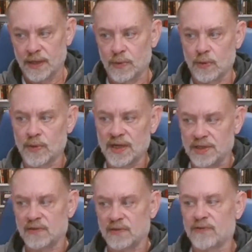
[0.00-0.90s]
They were
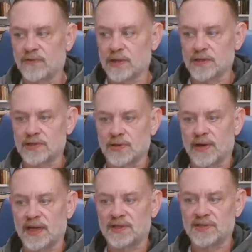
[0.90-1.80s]
rescued from the
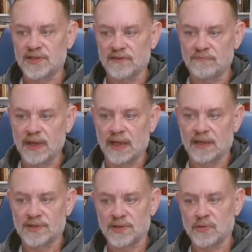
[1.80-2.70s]
disgrace of
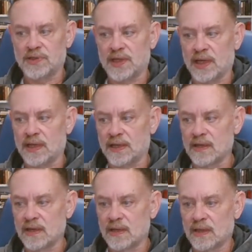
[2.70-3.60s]
being
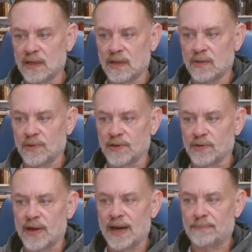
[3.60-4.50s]
associated
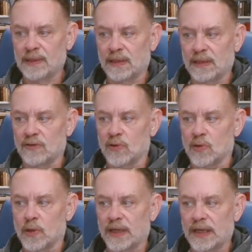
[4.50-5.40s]
with the rapidly
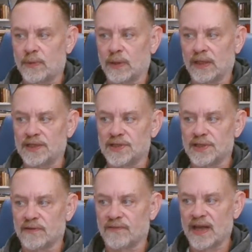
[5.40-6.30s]
growing
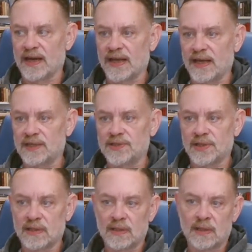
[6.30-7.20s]
irreligion of that
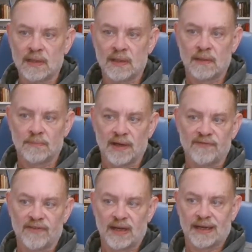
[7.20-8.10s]
age
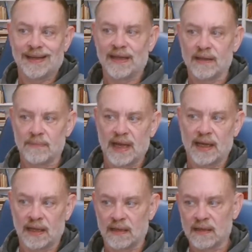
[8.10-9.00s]
by finding in the
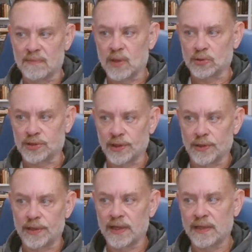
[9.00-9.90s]
main a most
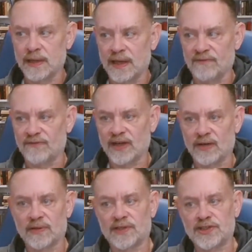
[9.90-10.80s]
learned and
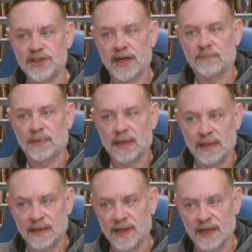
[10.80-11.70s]
vigorous
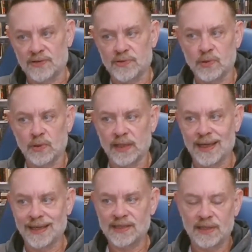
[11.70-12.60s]
champion in that
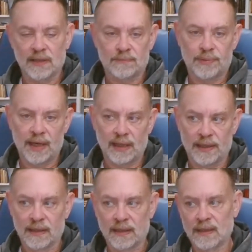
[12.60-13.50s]
truly excellent
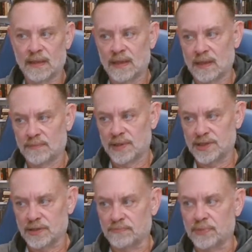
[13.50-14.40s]
prelate,
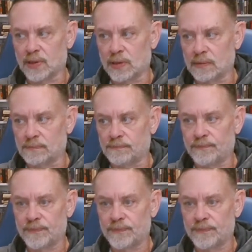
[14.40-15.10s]
Bishop Bull.